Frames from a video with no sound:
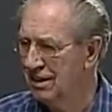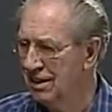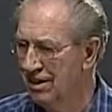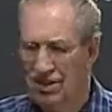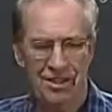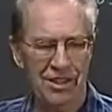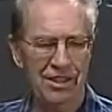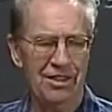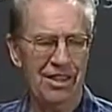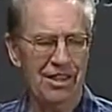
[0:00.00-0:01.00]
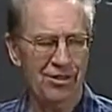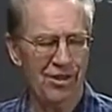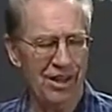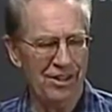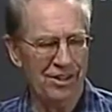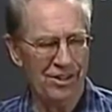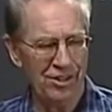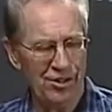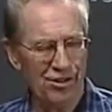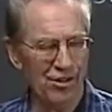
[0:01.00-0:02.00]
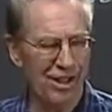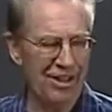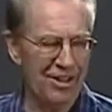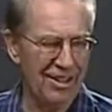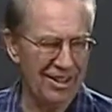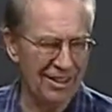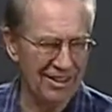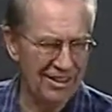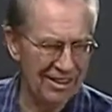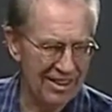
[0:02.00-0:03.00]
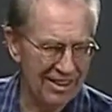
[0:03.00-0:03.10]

And then they try to discredit all this